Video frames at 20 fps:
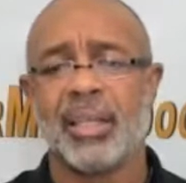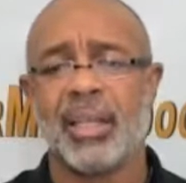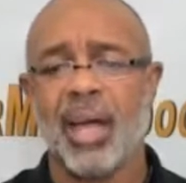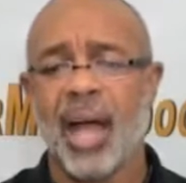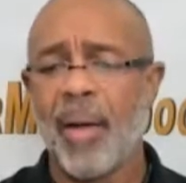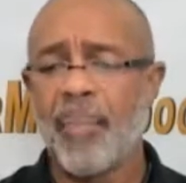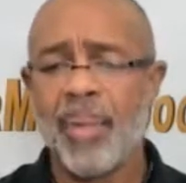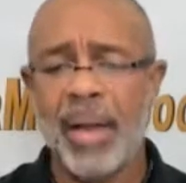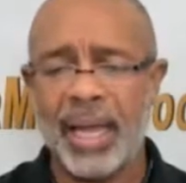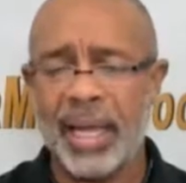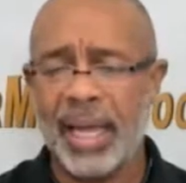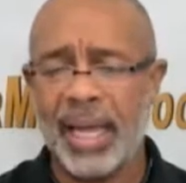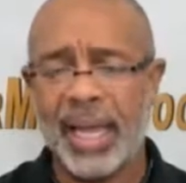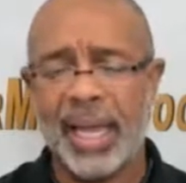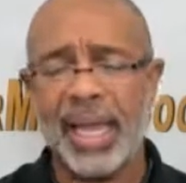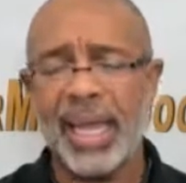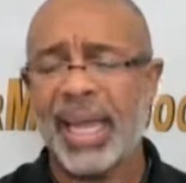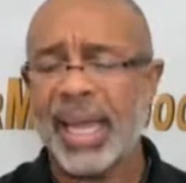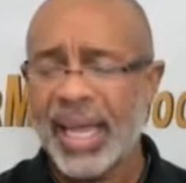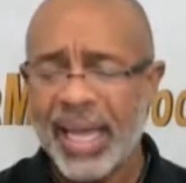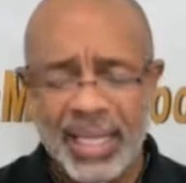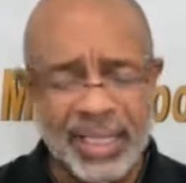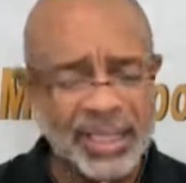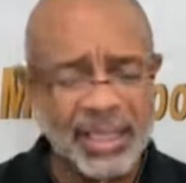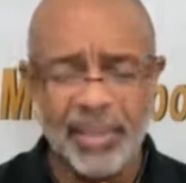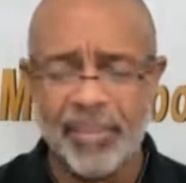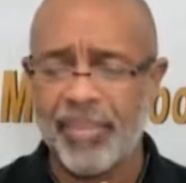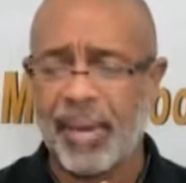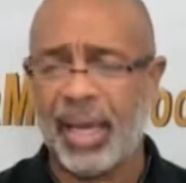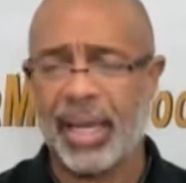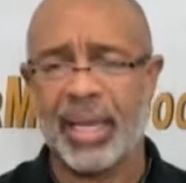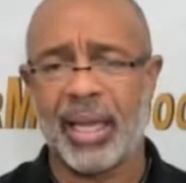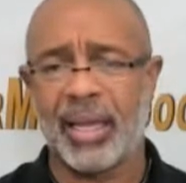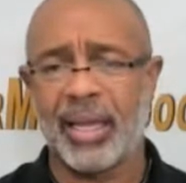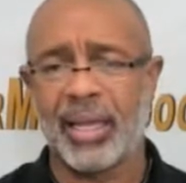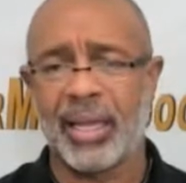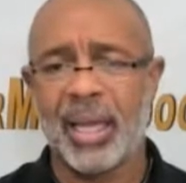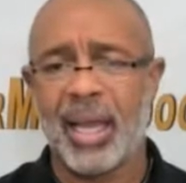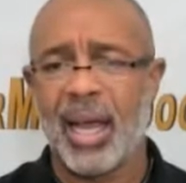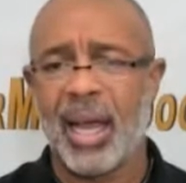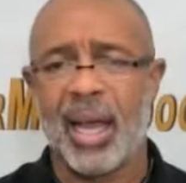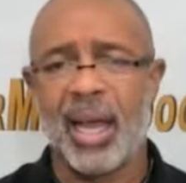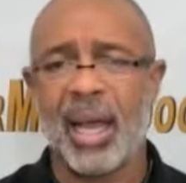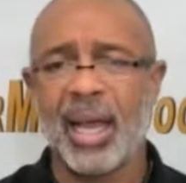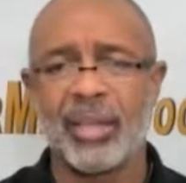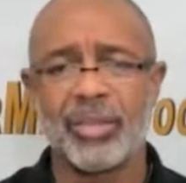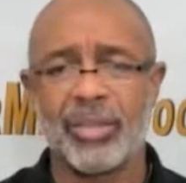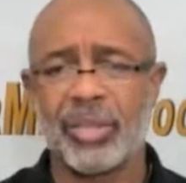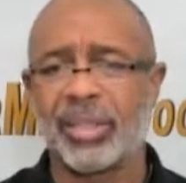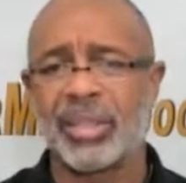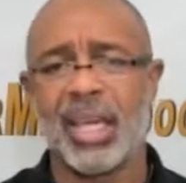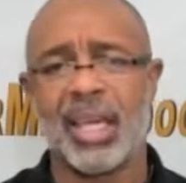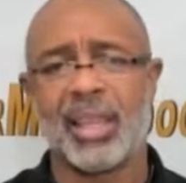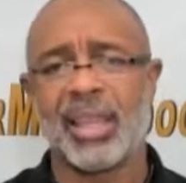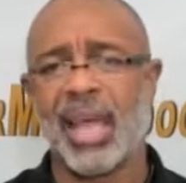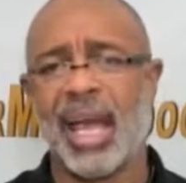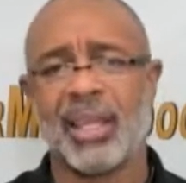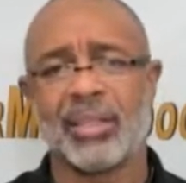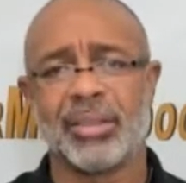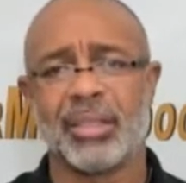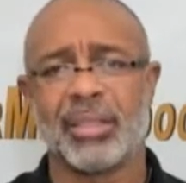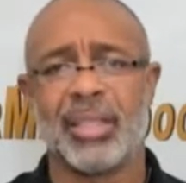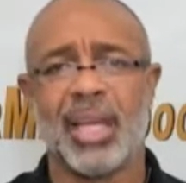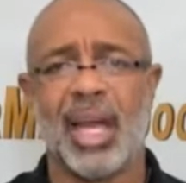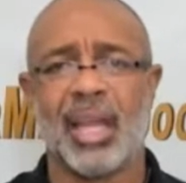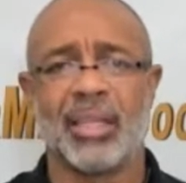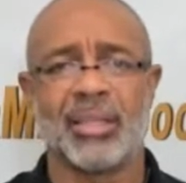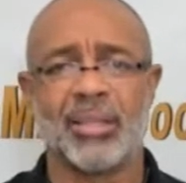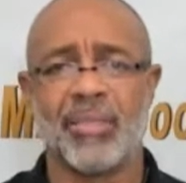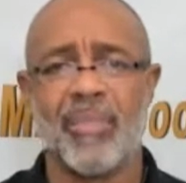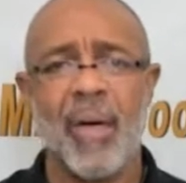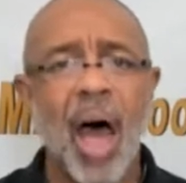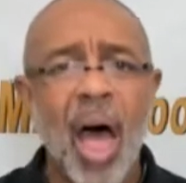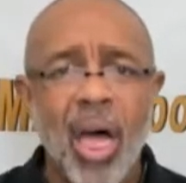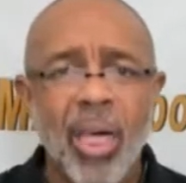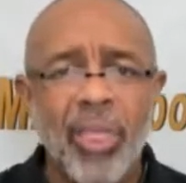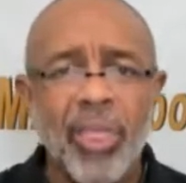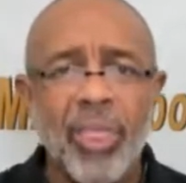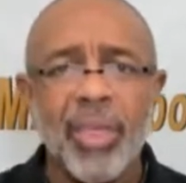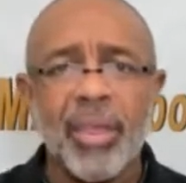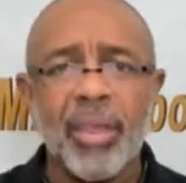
I'm making an extra $10,000 a month.